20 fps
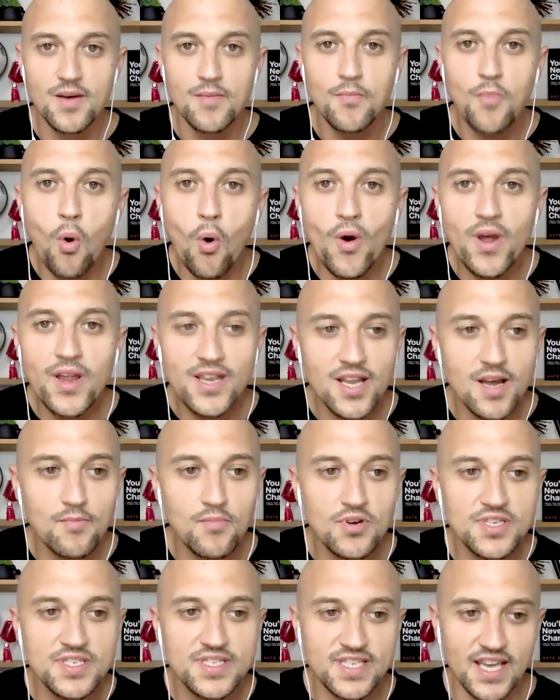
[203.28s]
Point
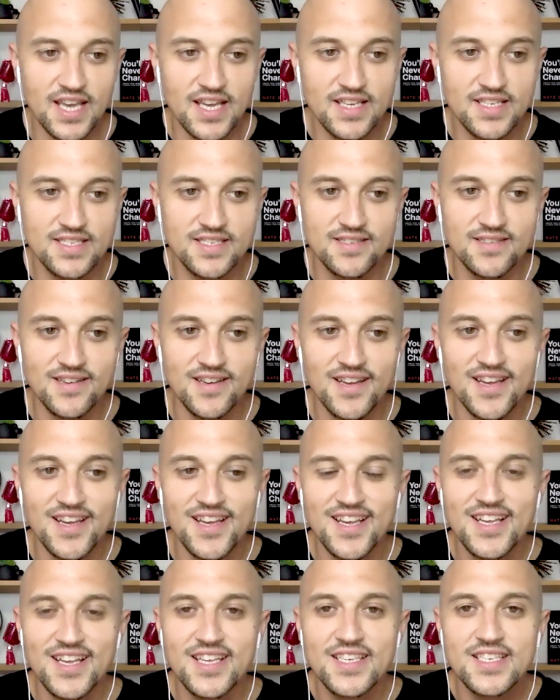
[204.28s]
number 6.
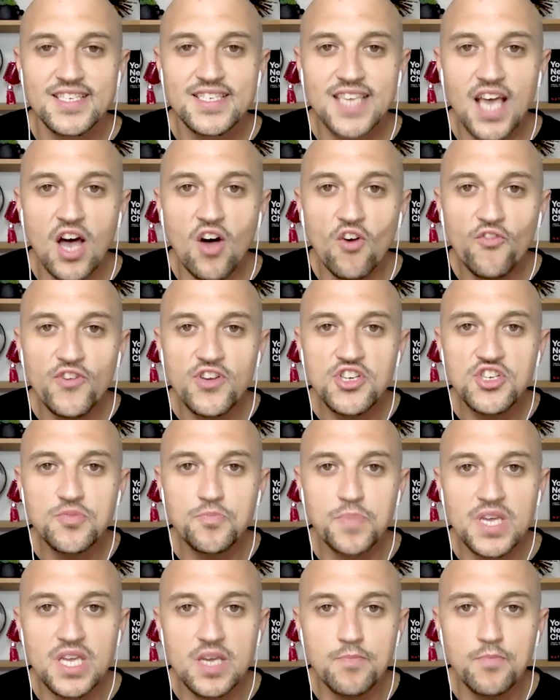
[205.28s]
Selfish
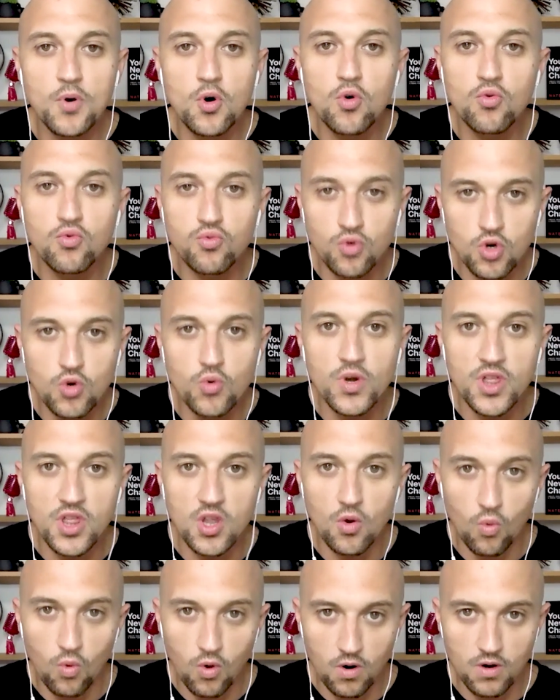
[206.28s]
people ruin
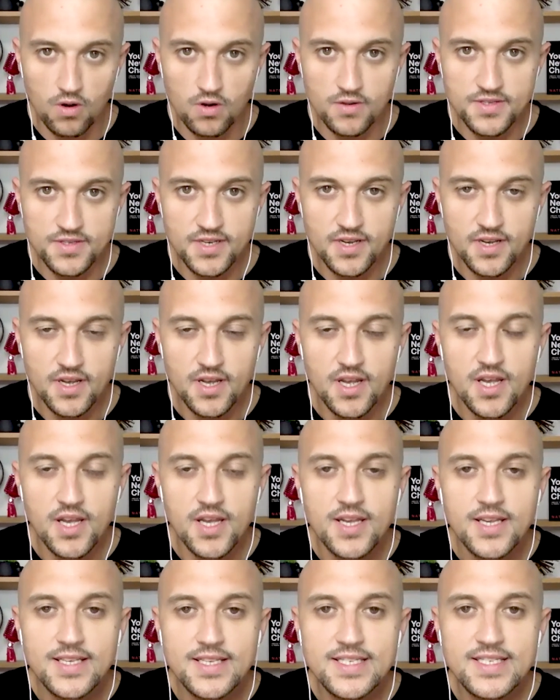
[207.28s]
the world.
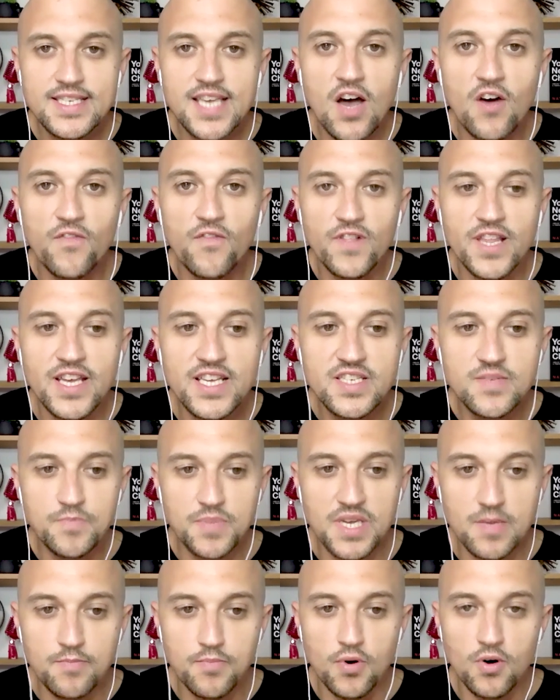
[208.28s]
Selfless
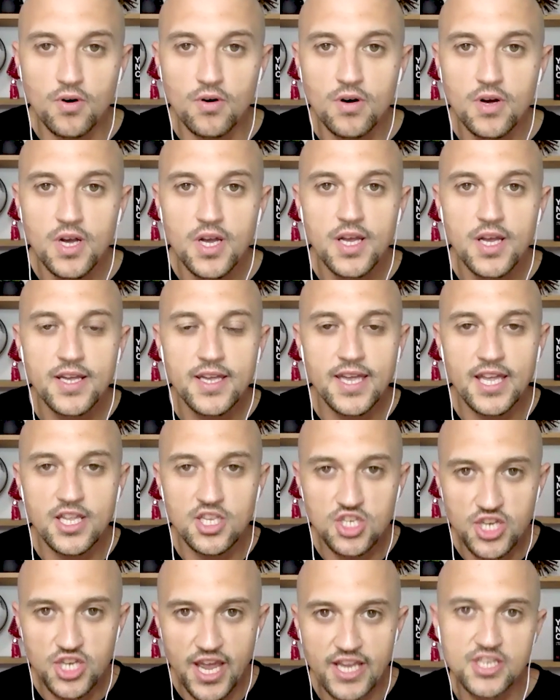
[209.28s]
people can
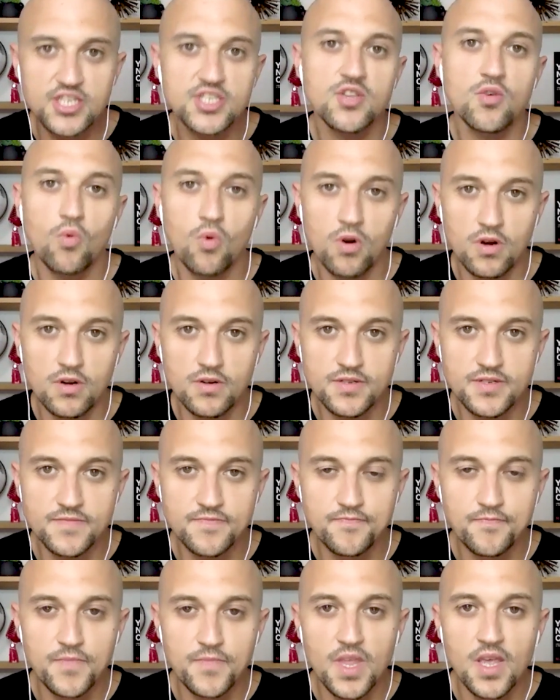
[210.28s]
change the world
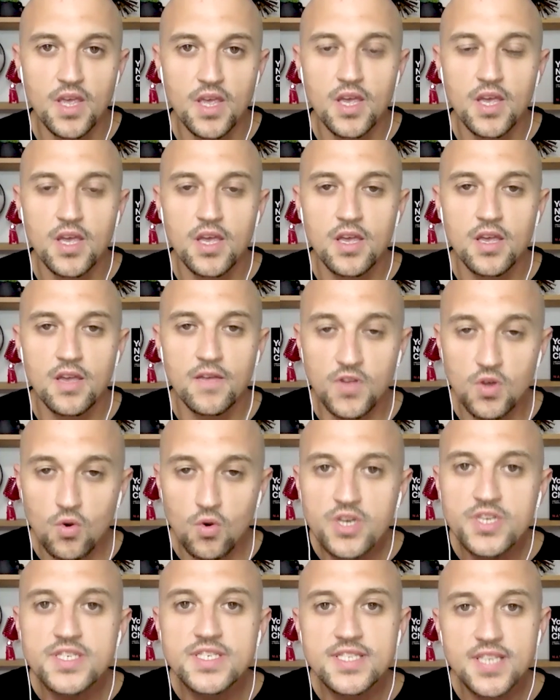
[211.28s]
if you
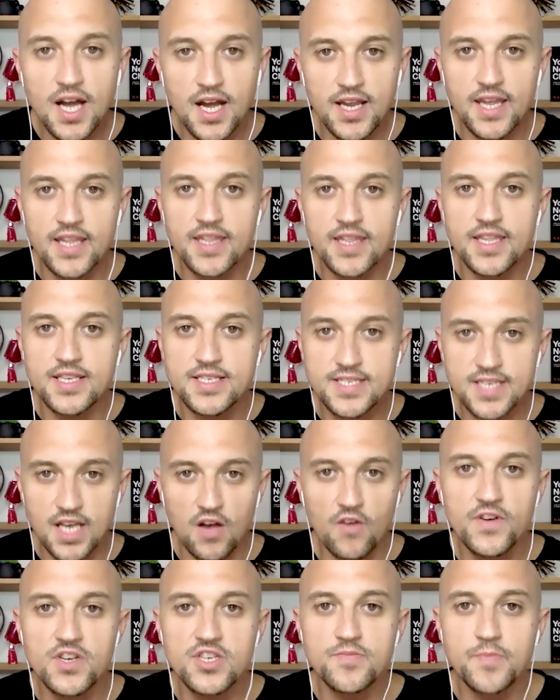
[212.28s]
are stuck in this
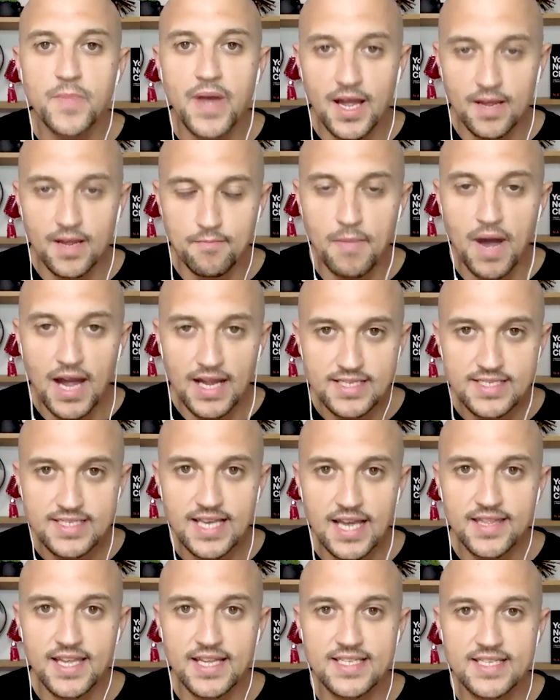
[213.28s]
selfish
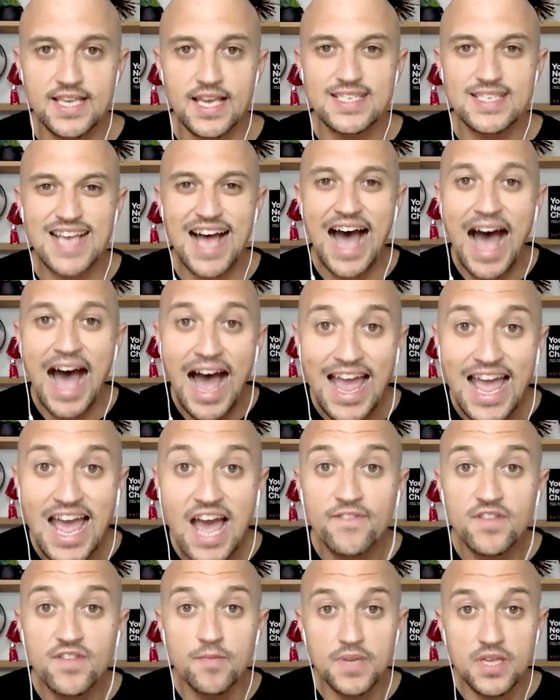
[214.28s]
mindset that says, I
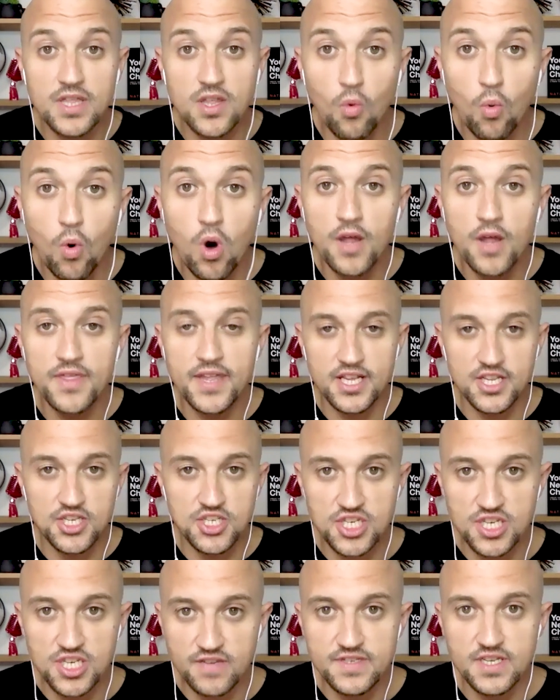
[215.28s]
have to be the one that
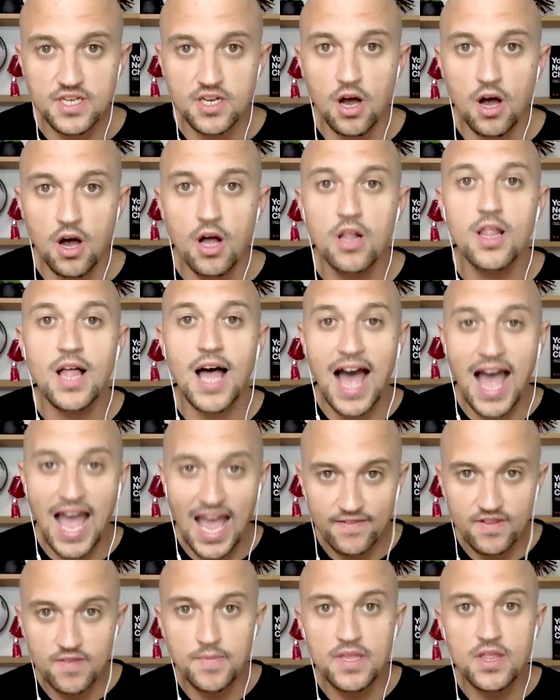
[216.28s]
achieves it all, I
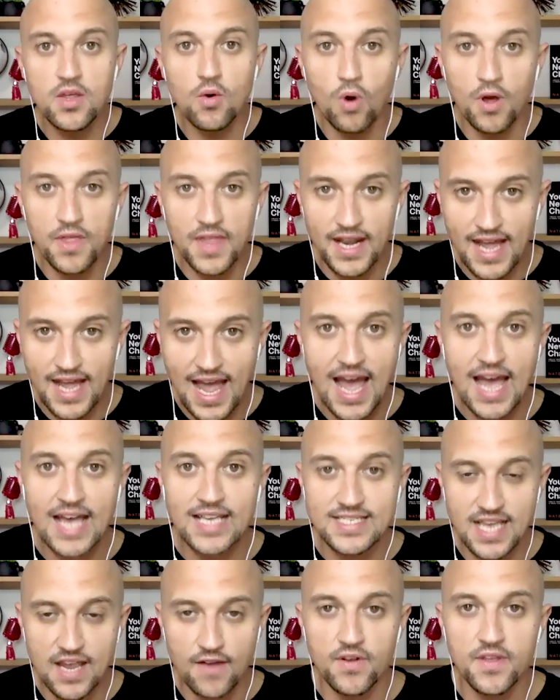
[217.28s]
have to be the one that
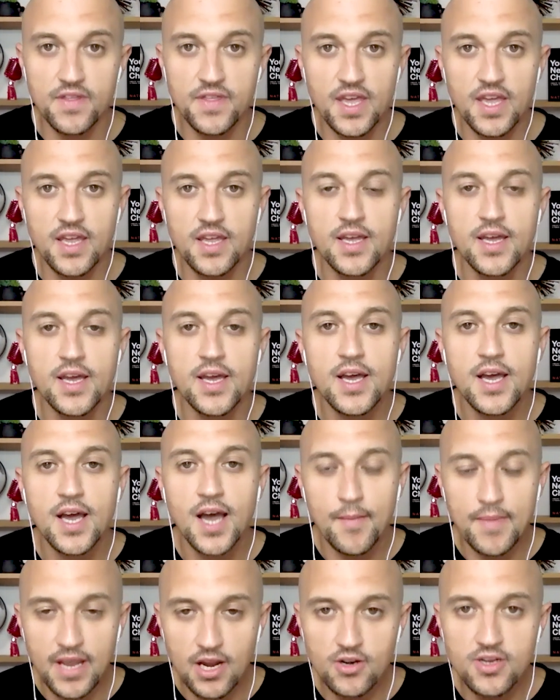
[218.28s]
has everything,
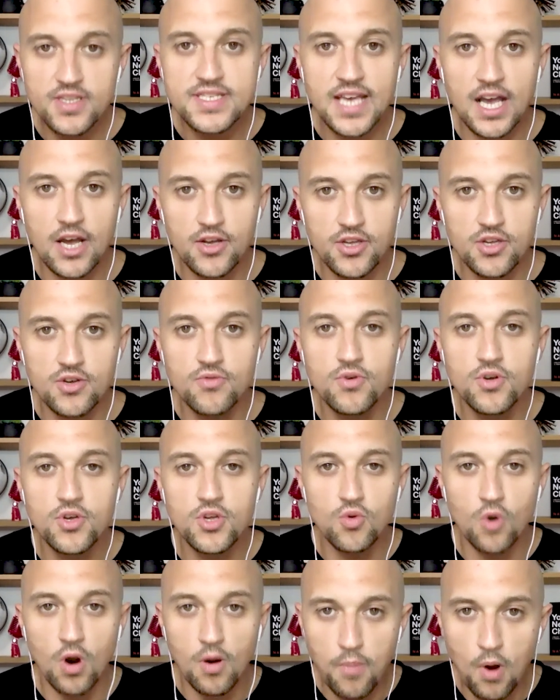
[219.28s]
I'm here to tell you,
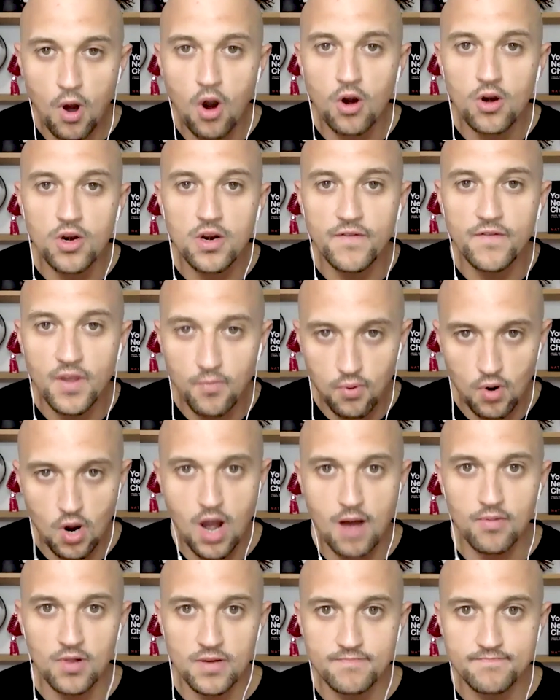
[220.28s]
you are part of the
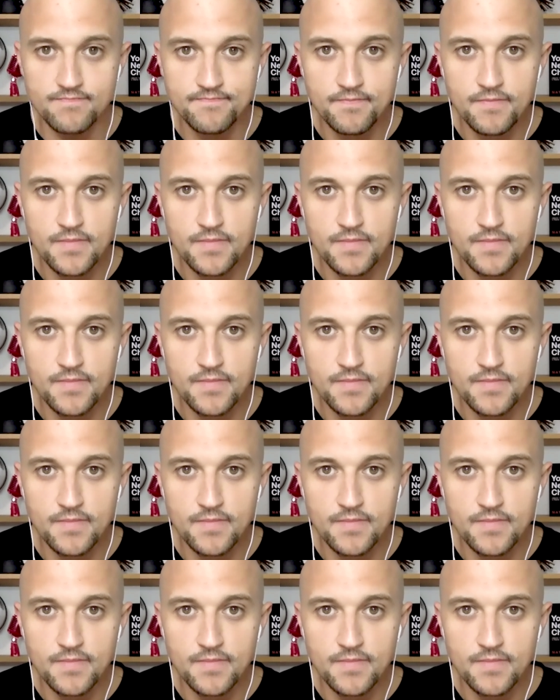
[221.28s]
problem.